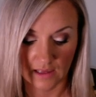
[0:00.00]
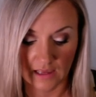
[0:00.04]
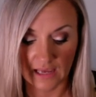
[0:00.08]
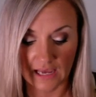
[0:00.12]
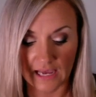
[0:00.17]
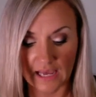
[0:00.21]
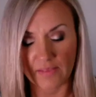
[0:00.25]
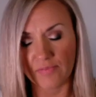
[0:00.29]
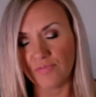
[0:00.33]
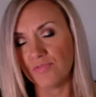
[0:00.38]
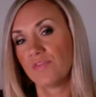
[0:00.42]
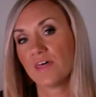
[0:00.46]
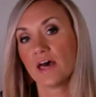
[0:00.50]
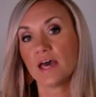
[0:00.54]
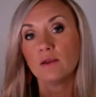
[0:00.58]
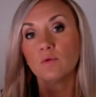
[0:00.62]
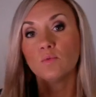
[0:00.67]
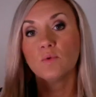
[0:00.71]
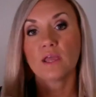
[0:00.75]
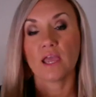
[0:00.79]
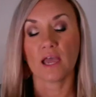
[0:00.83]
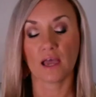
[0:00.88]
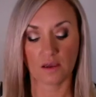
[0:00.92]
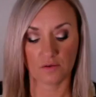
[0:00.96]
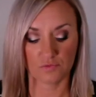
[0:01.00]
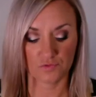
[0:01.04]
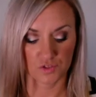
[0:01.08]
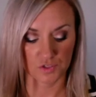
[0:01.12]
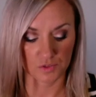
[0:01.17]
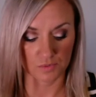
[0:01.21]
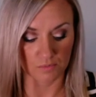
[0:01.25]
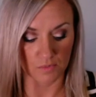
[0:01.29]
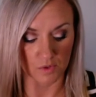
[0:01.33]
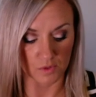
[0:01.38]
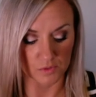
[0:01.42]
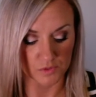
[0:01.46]
And then we have to
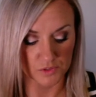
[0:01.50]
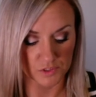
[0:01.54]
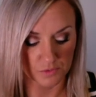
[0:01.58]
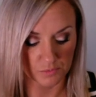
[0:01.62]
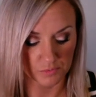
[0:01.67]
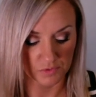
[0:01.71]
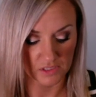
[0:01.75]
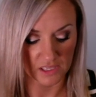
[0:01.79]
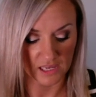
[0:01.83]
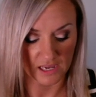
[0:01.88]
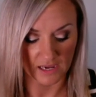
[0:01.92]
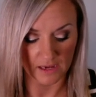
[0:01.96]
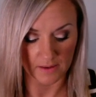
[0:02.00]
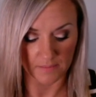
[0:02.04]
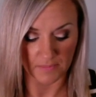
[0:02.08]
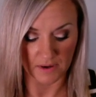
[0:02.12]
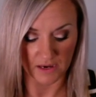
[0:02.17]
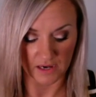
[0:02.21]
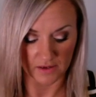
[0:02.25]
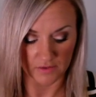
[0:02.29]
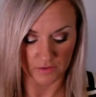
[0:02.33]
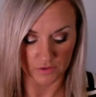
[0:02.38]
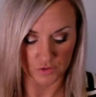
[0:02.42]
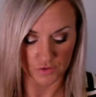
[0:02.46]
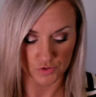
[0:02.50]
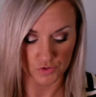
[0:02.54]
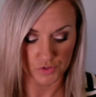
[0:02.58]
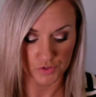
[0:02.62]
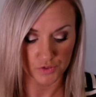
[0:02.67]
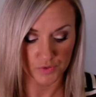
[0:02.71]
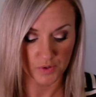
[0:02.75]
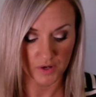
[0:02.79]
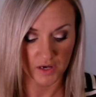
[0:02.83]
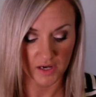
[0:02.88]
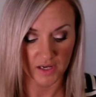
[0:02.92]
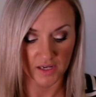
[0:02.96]
multiply by the
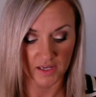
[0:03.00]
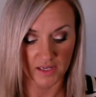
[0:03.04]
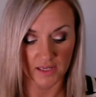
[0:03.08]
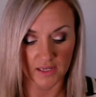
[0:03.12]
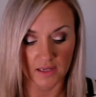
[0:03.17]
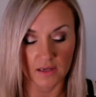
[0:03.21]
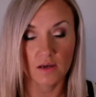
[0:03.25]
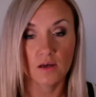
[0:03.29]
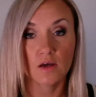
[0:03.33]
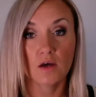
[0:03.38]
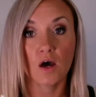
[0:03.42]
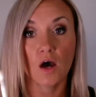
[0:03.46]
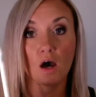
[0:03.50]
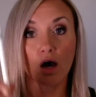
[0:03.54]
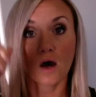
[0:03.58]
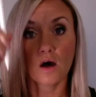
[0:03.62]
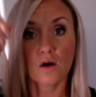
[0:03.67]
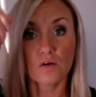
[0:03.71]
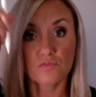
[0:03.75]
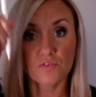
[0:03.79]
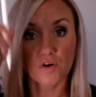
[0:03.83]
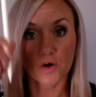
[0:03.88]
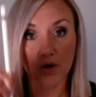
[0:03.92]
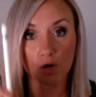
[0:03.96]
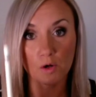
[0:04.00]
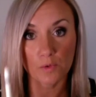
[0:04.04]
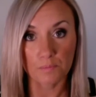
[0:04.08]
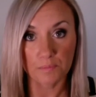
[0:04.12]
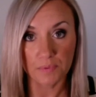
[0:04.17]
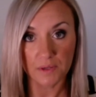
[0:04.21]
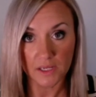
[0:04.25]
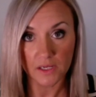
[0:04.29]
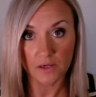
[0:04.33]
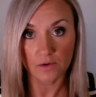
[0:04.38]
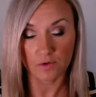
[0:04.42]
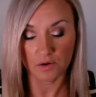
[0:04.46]
true height of our
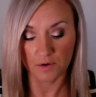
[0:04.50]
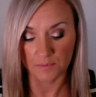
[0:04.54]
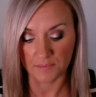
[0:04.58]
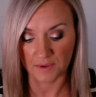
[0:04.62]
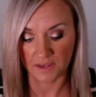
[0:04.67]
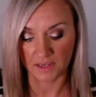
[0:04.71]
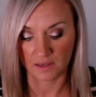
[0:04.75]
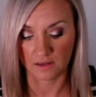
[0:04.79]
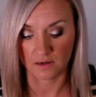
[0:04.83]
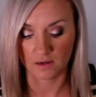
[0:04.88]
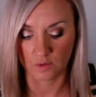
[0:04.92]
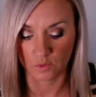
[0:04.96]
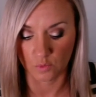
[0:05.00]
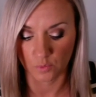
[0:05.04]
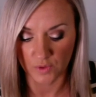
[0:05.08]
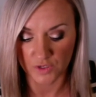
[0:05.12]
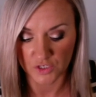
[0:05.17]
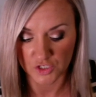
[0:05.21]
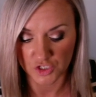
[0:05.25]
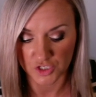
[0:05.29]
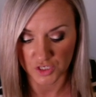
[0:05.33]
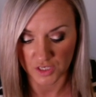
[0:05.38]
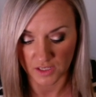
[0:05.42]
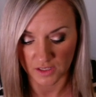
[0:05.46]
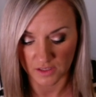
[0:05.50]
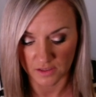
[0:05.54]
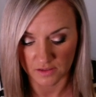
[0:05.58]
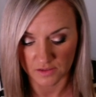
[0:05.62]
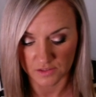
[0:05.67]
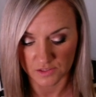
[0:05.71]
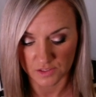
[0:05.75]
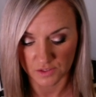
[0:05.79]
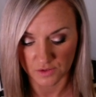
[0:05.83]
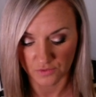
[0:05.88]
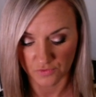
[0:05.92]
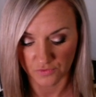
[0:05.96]
pyramid, which
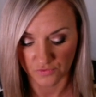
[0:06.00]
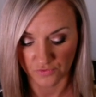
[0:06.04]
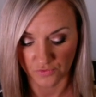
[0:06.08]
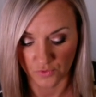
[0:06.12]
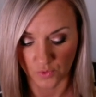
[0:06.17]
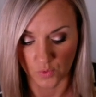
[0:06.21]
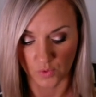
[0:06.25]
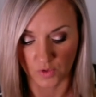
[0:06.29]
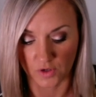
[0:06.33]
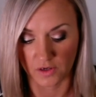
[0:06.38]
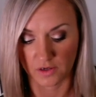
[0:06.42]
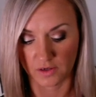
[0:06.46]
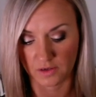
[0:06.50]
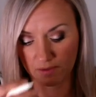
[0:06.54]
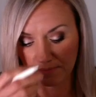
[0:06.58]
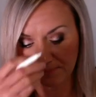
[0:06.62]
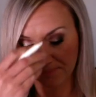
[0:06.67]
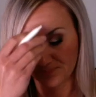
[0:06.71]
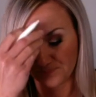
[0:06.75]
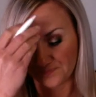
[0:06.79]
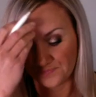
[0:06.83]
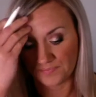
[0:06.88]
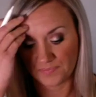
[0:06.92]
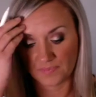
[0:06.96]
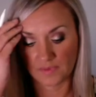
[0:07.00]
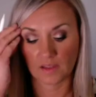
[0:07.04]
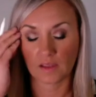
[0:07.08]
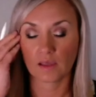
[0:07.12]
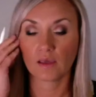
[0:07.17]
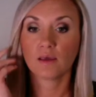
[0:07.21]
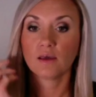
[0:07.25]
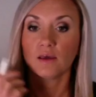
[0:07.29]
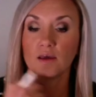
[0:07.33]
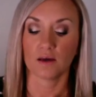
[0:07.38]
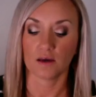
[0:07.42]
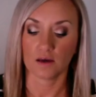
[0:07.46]
is 4.
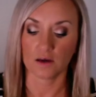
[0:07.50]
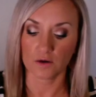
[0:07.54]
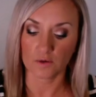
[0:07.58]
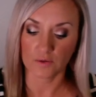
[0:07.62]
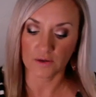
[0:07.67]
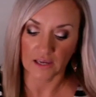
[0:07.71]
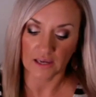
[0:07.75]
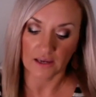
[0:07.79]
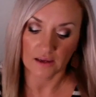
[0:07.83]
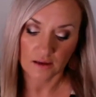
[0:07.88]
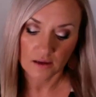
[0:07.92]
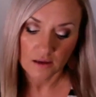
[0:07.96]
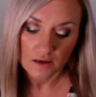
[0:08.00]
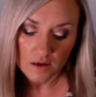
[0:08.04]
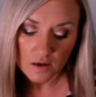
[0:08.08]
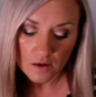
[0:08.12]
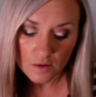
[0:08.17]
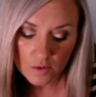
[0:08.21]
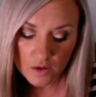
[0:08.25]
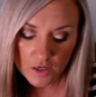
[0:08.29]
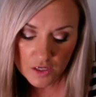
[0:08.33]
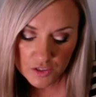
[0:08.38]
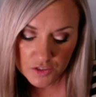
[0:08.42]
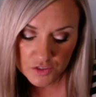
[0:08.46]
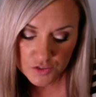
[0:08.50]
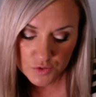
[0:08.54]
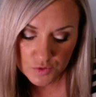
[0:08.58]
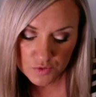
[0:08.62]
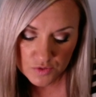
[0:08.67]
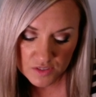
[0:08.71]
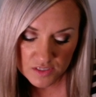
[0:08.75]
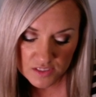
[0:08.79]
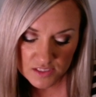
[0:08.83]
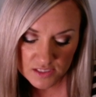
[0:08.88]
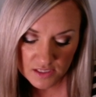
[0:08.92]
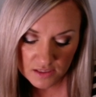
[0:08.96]
Okay, I'll do
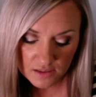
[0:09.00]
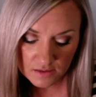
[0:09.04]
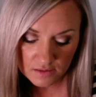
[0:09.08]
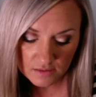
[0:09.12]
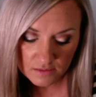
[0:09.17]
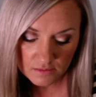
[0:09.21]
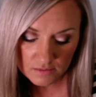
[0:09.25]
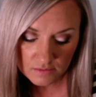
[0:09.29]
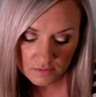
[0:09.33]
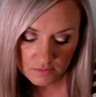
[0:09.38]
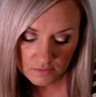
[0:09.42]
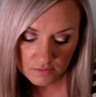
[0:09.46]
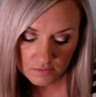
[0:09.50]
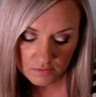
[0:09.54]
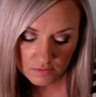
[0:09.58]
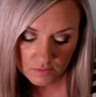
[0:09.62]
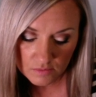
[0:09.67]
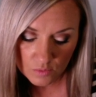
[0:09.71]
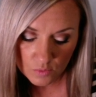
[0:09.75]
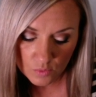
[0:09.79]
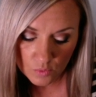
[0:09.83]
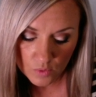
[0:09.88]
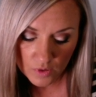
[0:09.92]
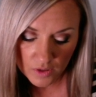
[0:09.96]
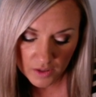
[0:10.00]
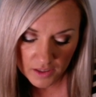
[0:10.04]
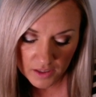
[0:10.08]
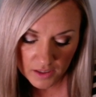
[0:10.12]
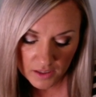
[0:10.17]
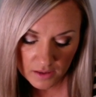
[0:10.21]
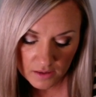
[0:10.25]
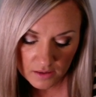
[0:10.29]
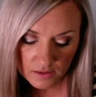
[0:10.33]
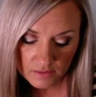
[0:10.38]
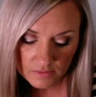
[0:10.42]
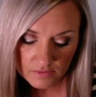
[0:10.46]
this in
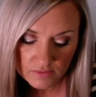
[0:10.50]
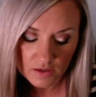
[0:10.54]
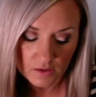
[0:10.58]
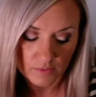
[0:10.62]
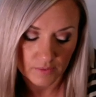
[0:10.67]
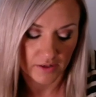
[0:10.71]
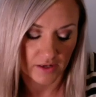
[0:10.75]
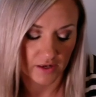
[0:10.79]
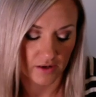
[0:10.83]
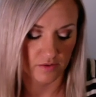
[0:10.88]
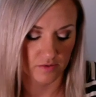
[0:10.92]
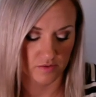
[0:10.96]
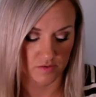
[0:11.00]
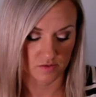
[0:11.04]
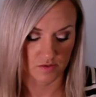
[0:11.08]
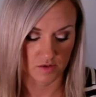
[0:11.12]
white. There we go.